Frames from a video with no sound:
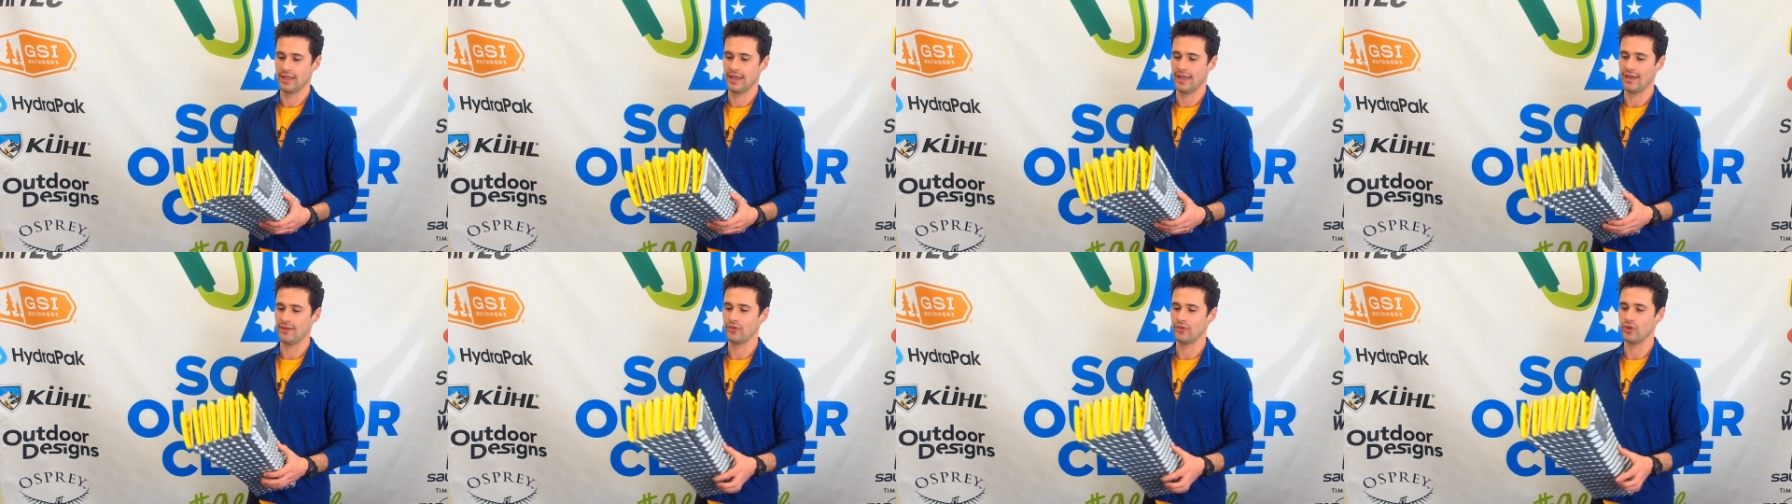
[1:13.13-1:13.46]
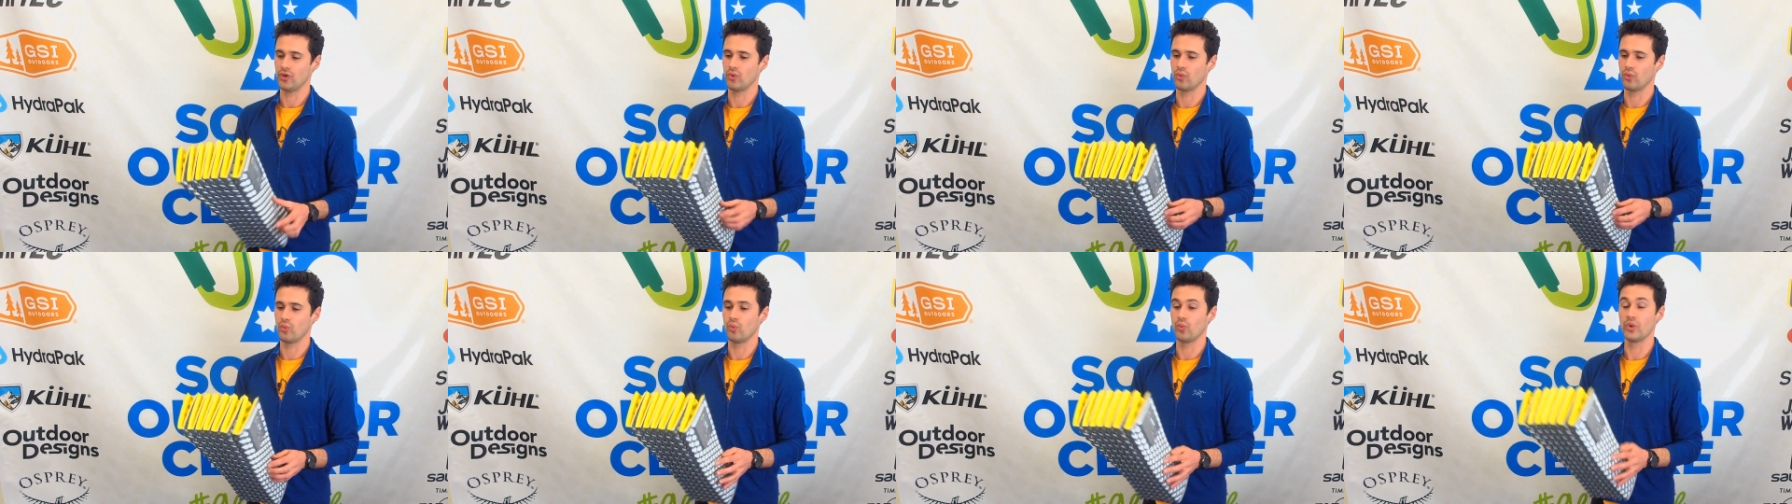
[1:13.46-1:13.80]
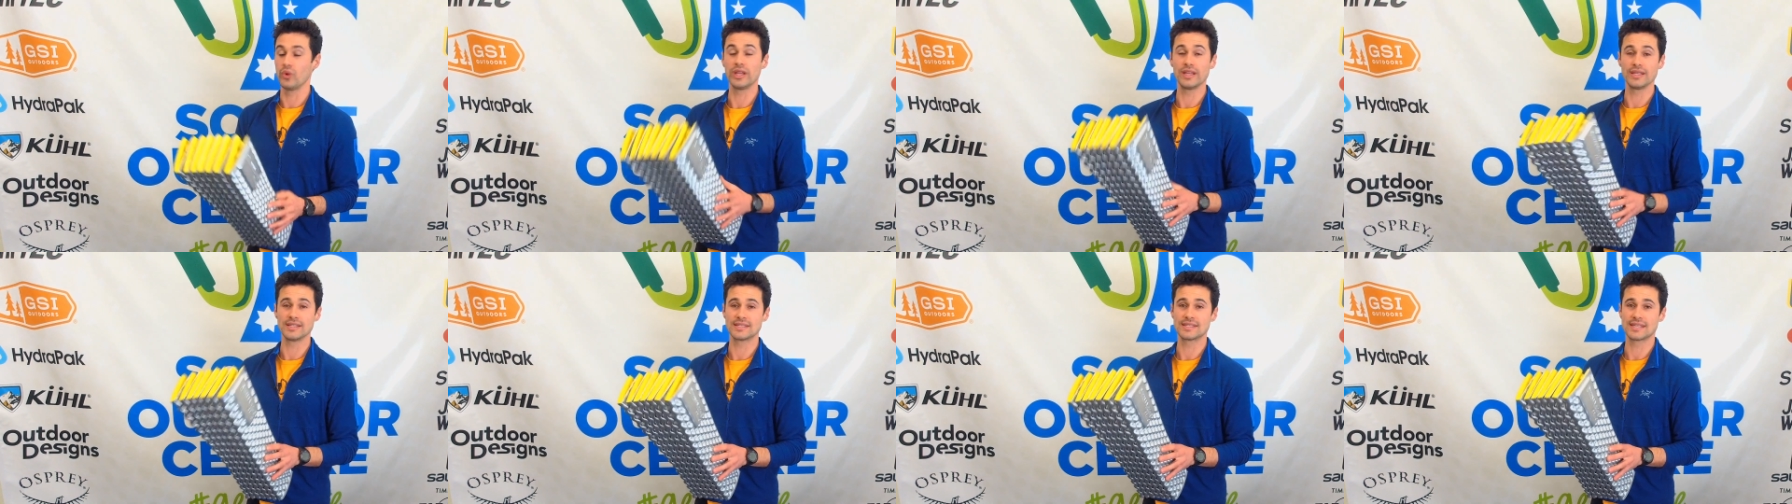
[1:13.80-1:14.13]
If you're
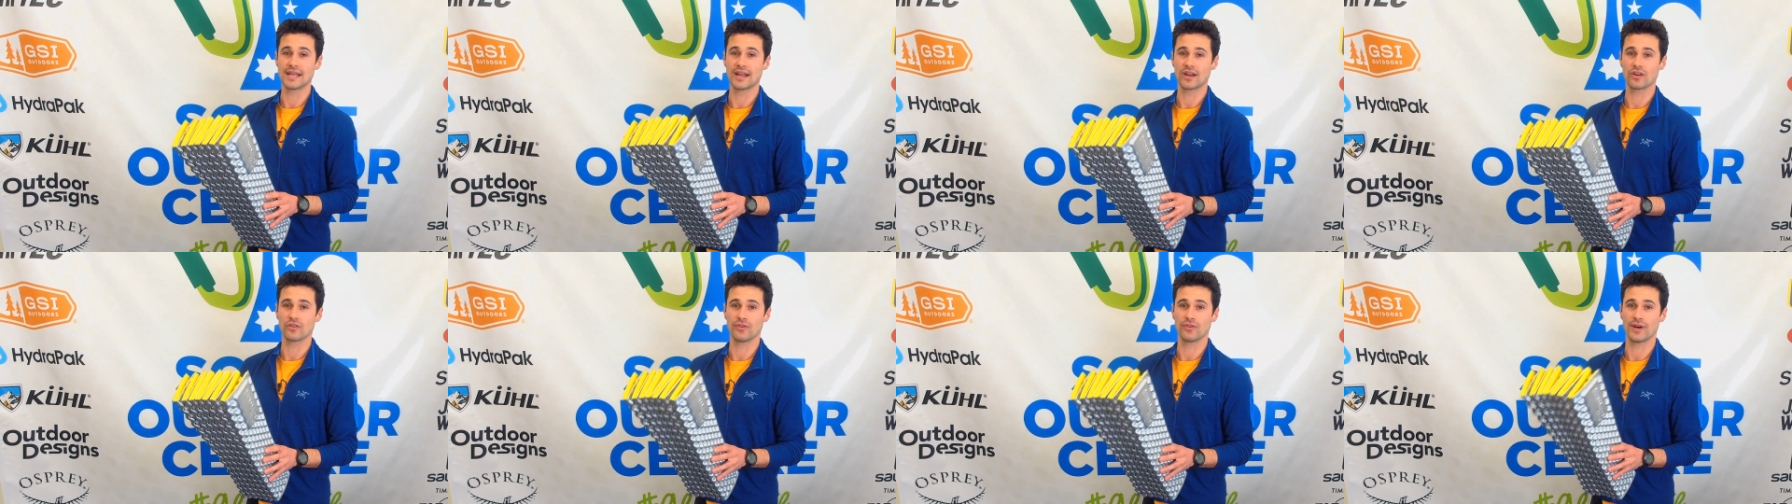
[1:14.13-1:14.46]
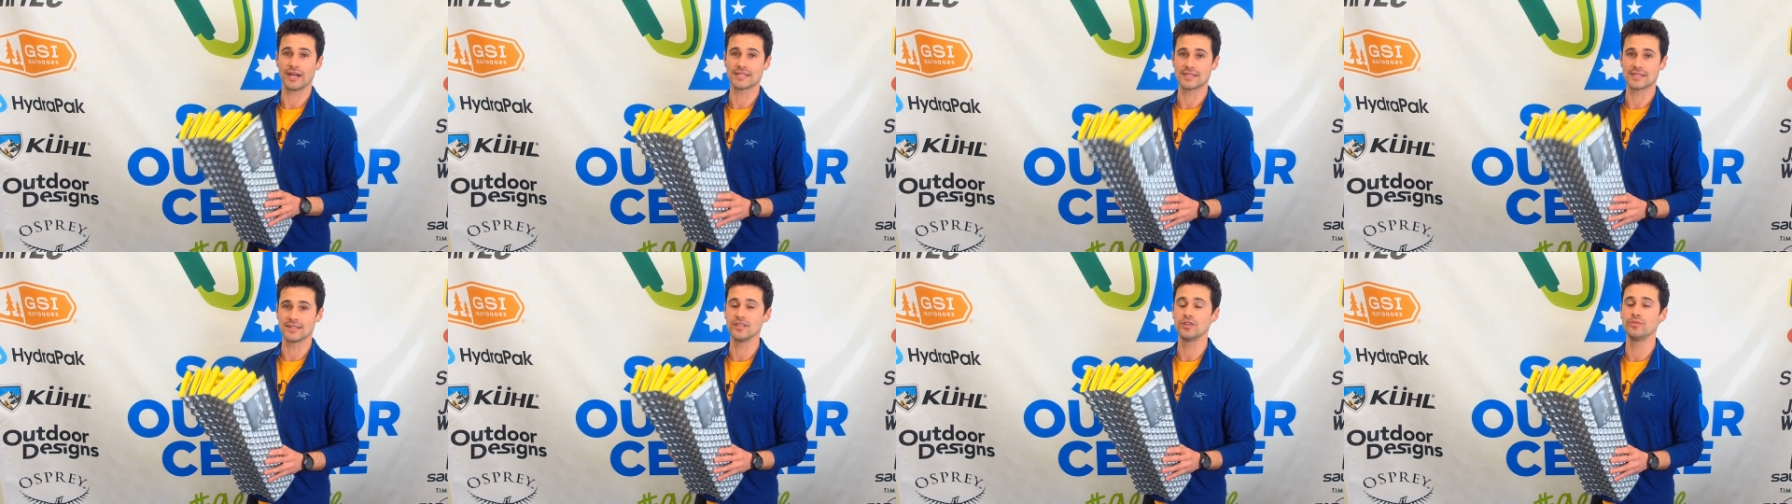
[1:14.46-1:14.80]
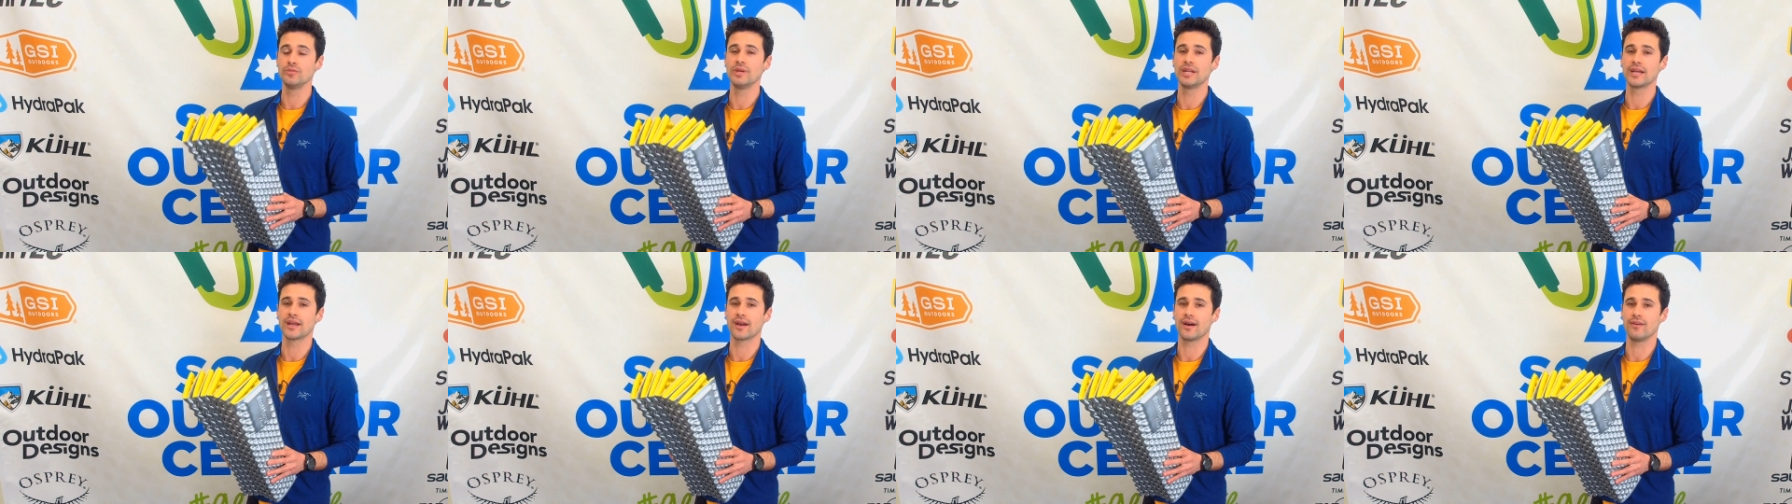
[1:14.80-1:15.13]
willing to sacrifice a little bit of